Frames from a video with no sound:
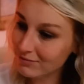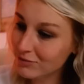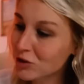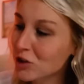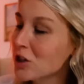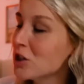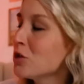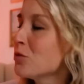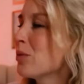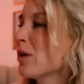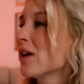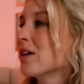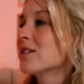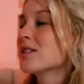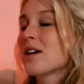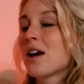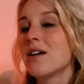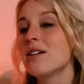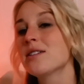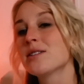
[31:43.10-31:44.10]
Change plans,
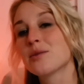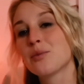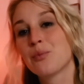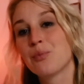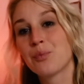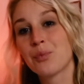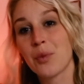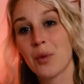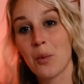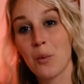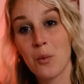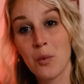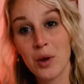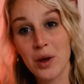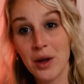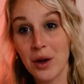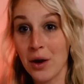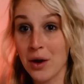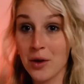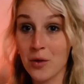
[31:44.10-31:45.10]
guys.
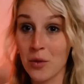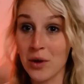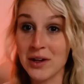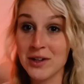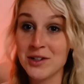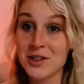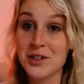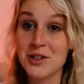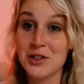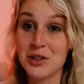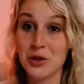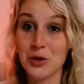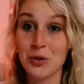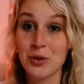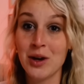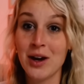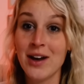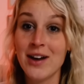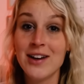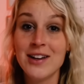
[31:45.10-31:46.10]
We are going to do
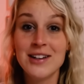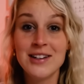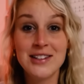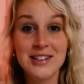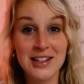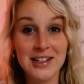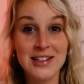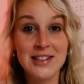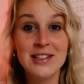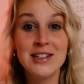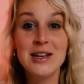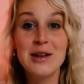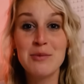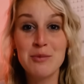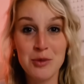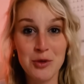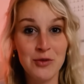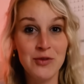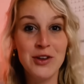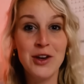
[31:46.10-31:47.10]
Disney
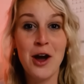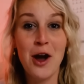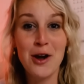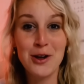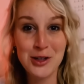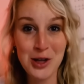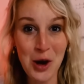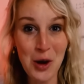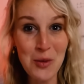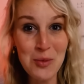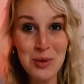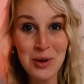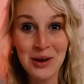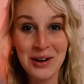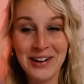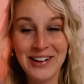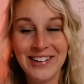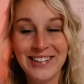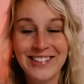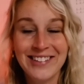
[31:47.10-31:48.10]
Movie
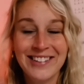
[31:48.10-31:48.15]
October.